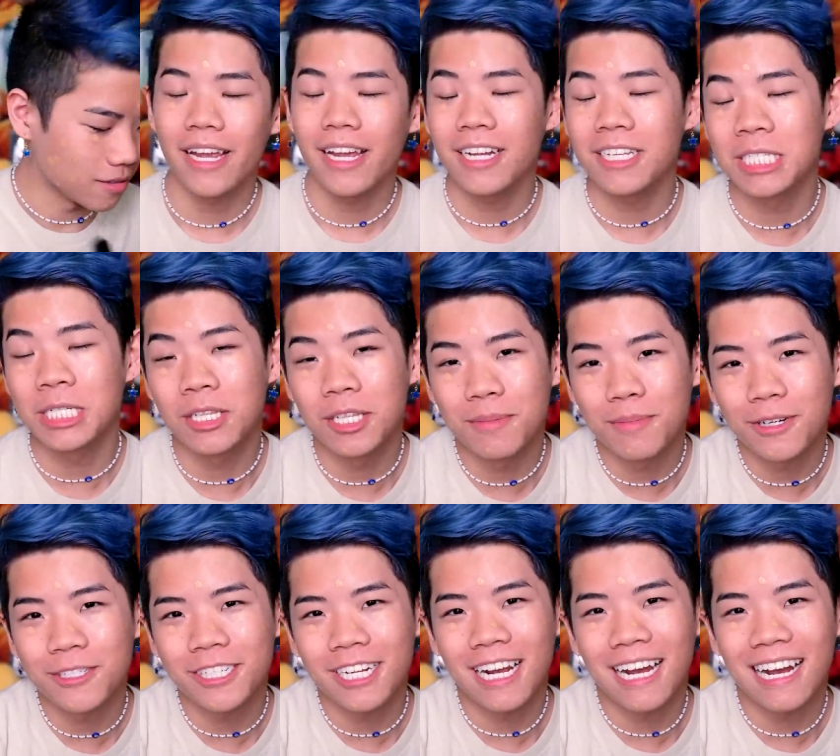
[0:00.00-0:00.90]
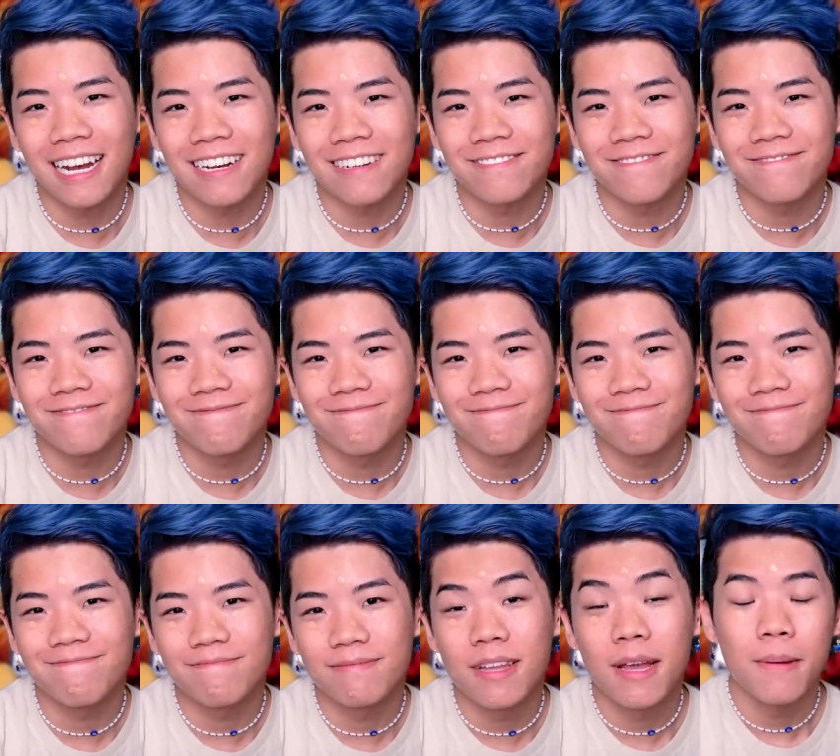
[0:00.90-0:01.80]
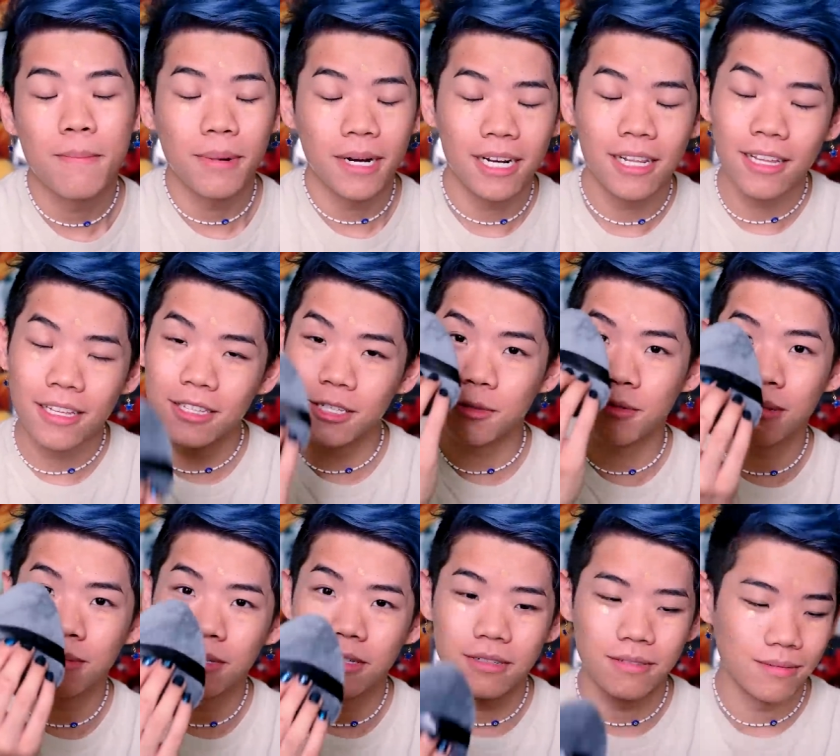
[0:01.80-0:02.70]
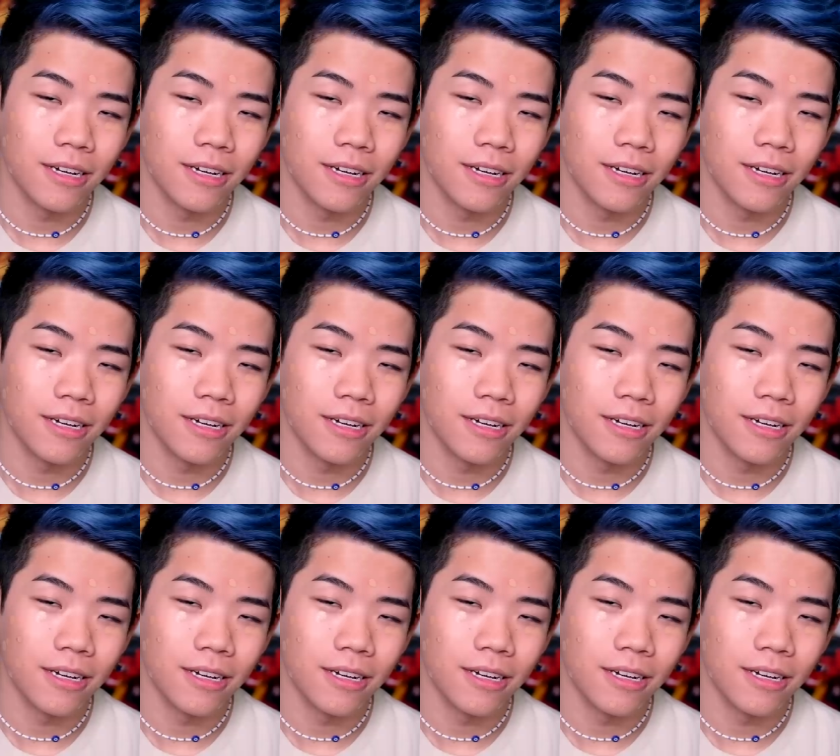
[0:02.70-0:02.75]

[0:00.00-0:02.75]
And it's the only brush I have but I like this one more.